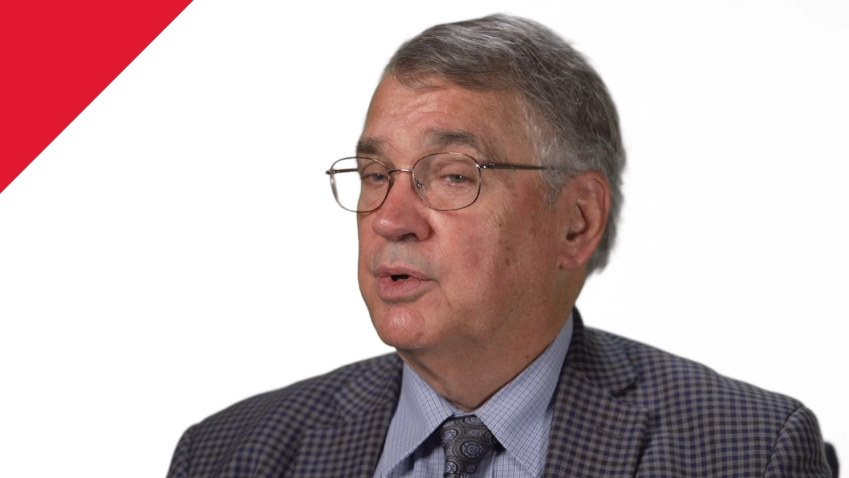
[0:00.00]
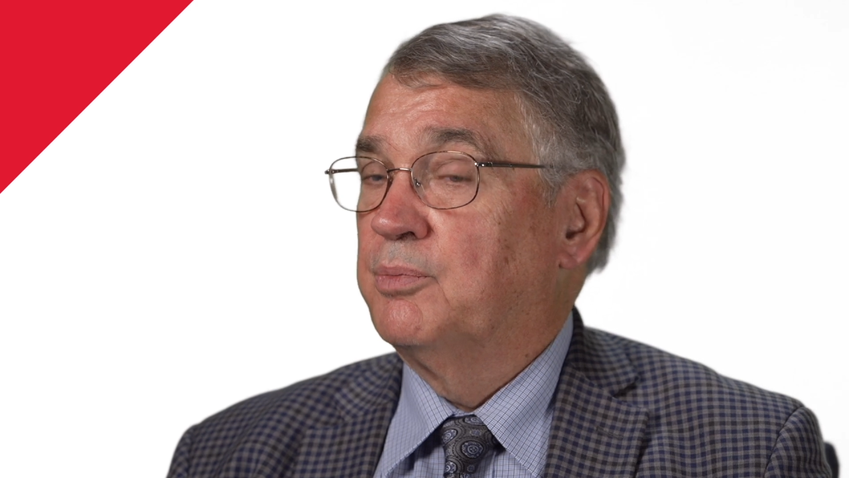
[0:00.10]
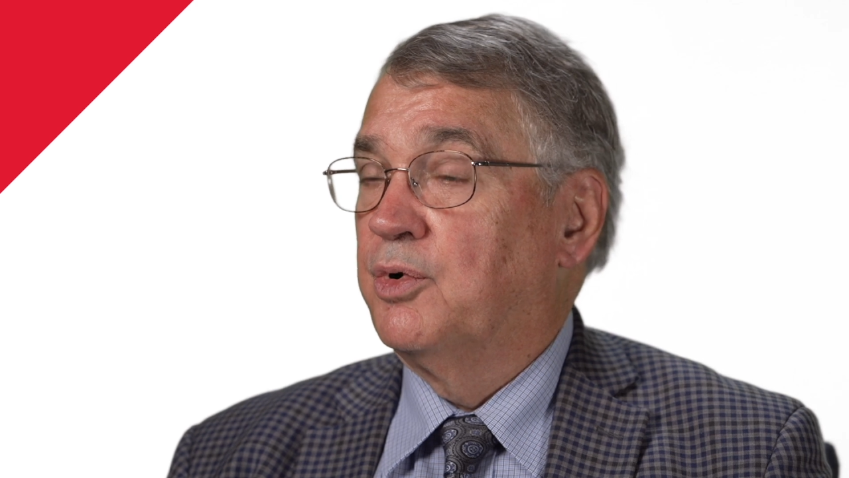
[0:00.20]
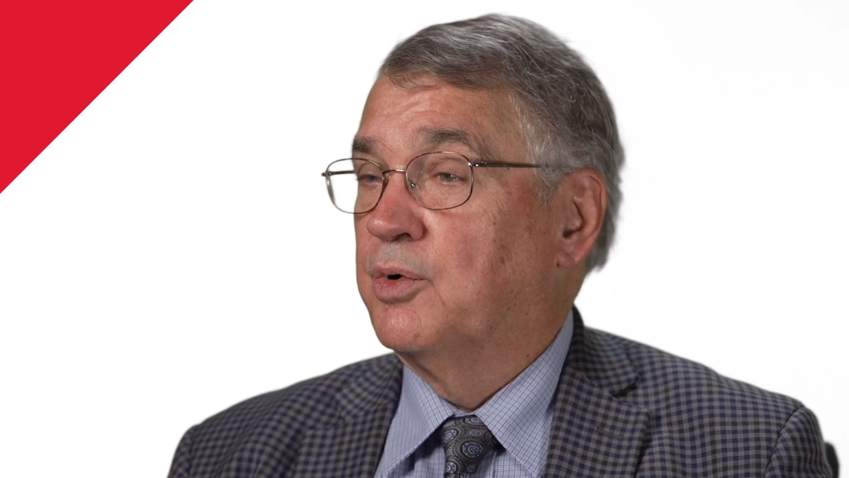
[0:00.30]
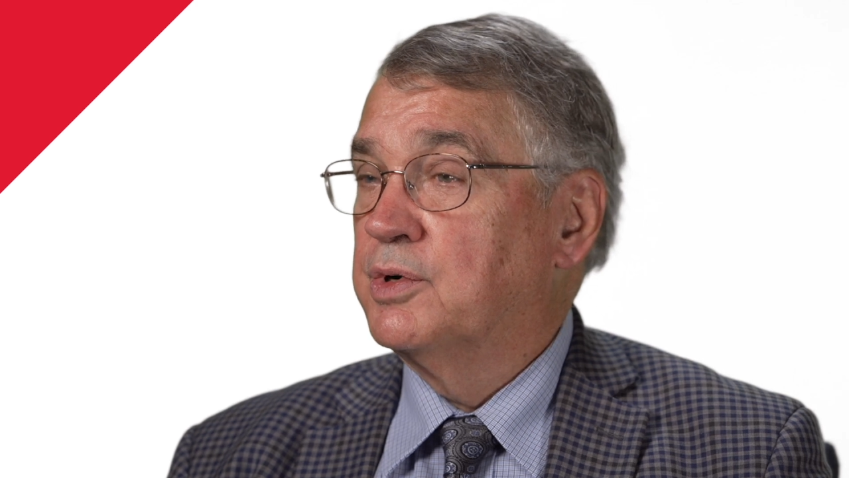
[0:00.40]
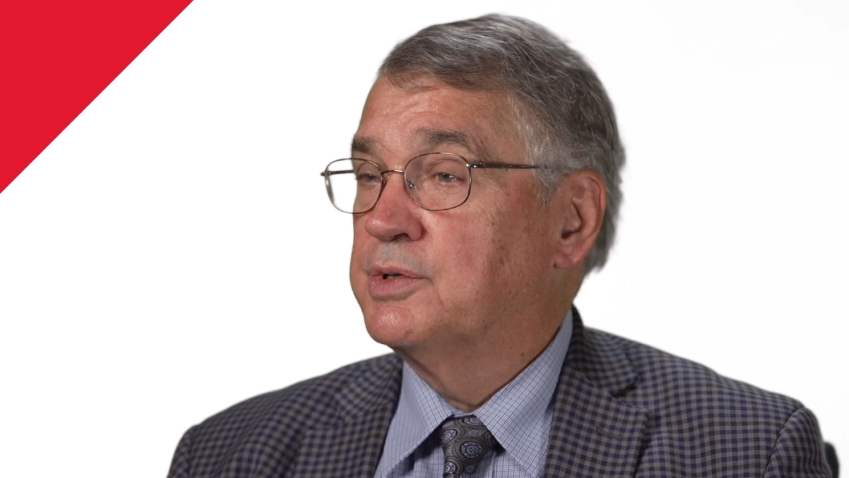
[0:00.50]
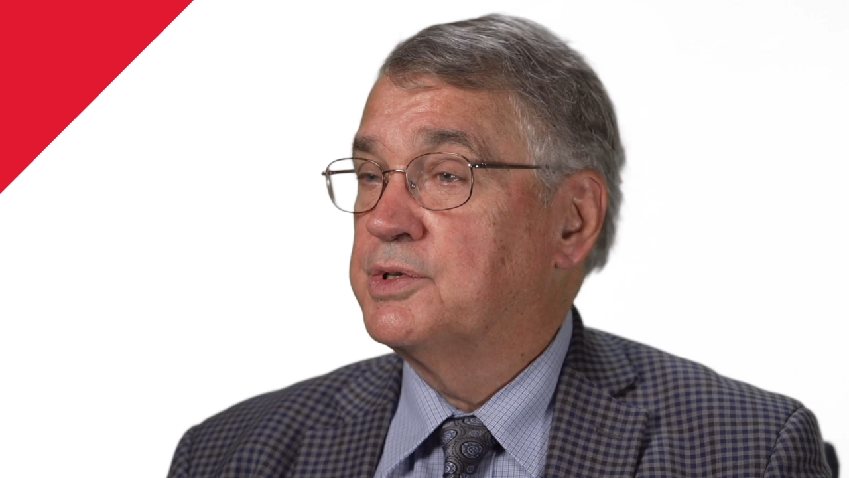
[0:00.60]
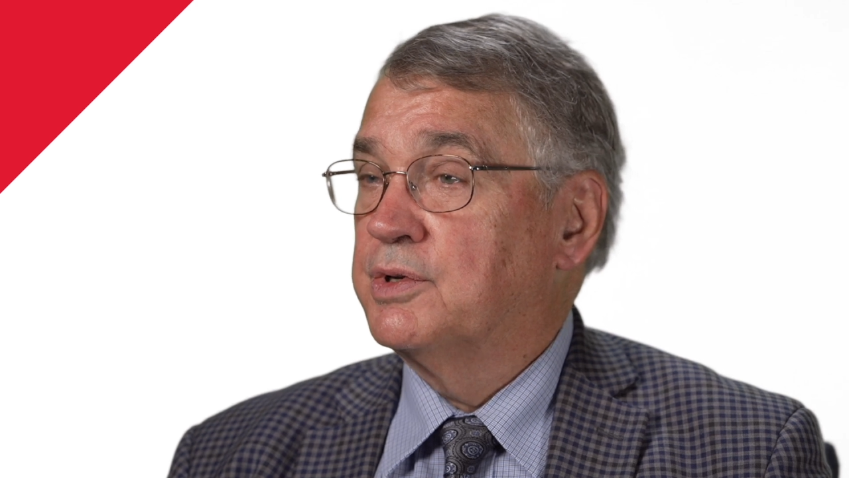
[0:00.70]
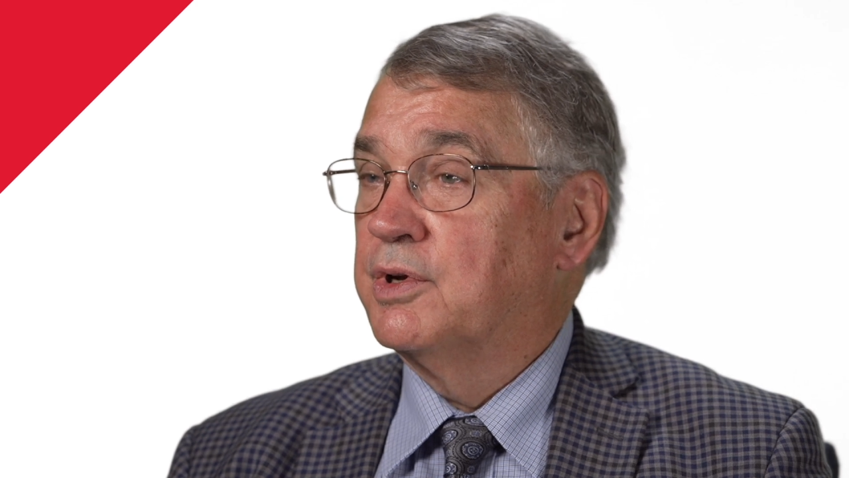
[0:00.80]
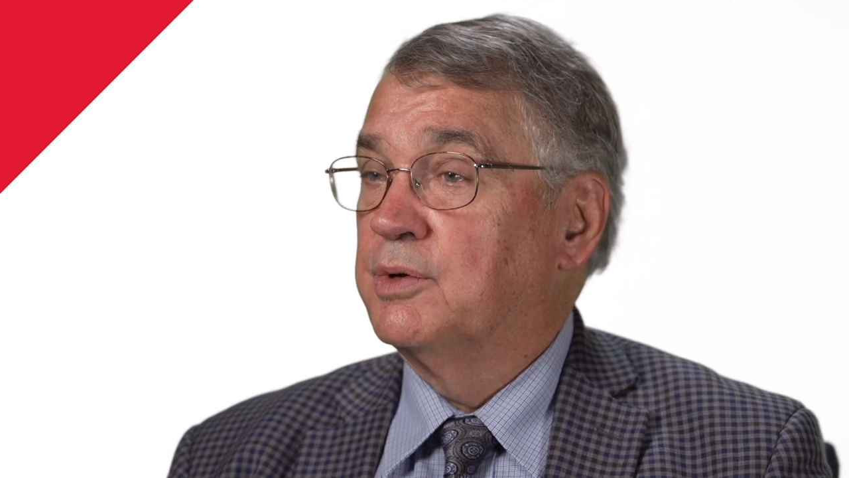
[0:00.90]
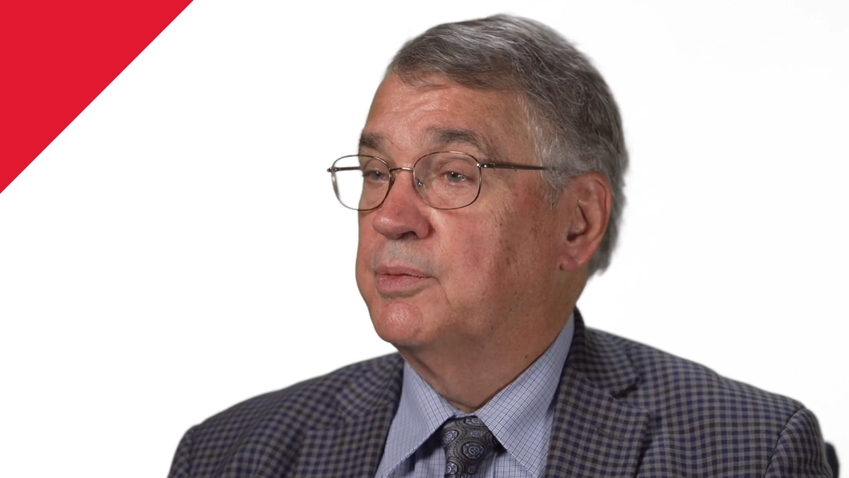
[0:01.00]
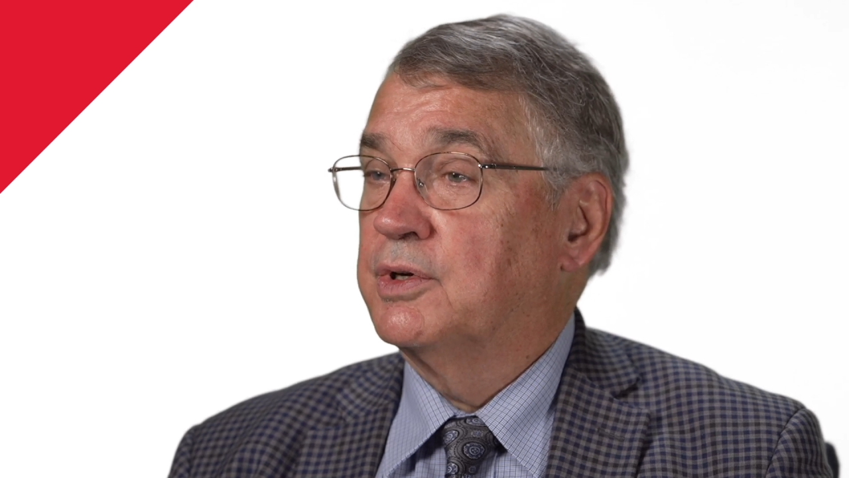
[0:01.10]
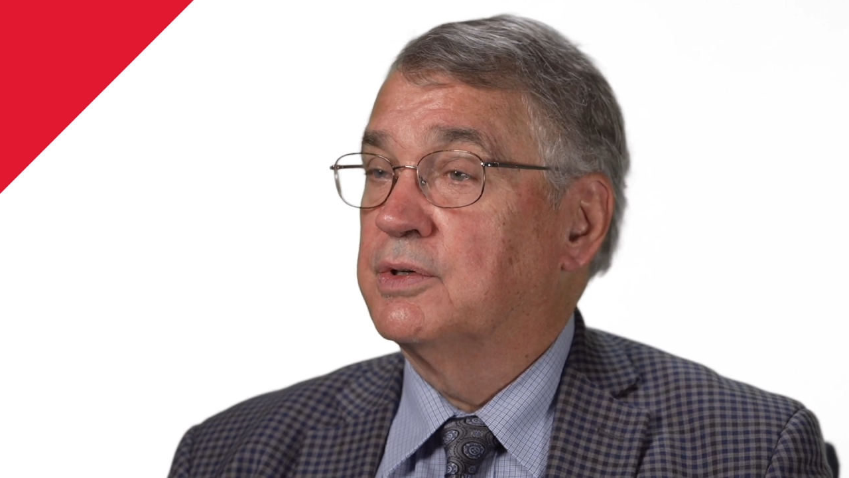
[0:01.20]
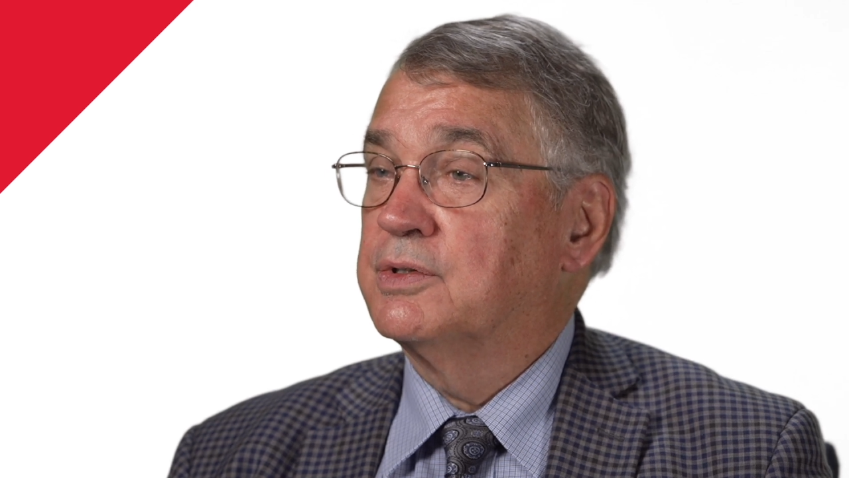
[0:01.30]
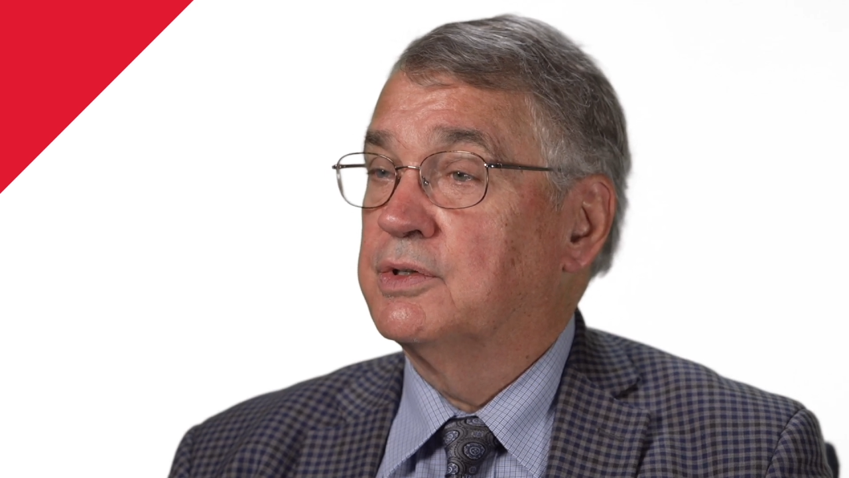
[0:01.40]
important study
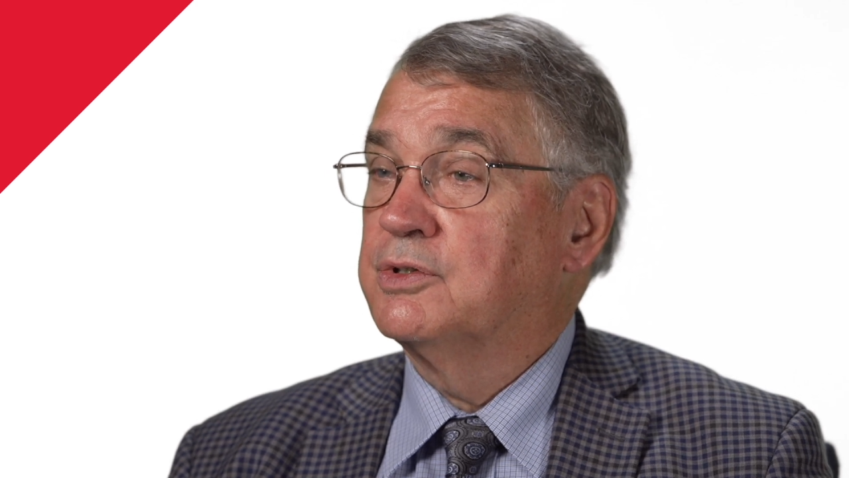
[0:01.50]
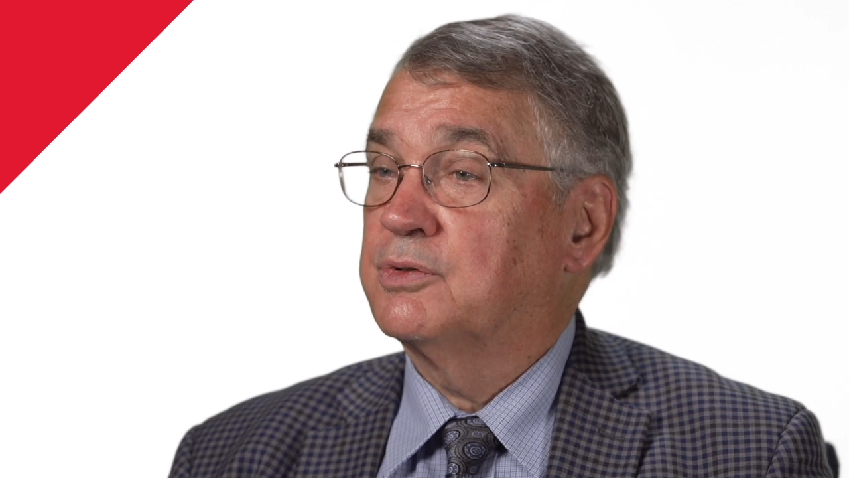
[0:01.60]
because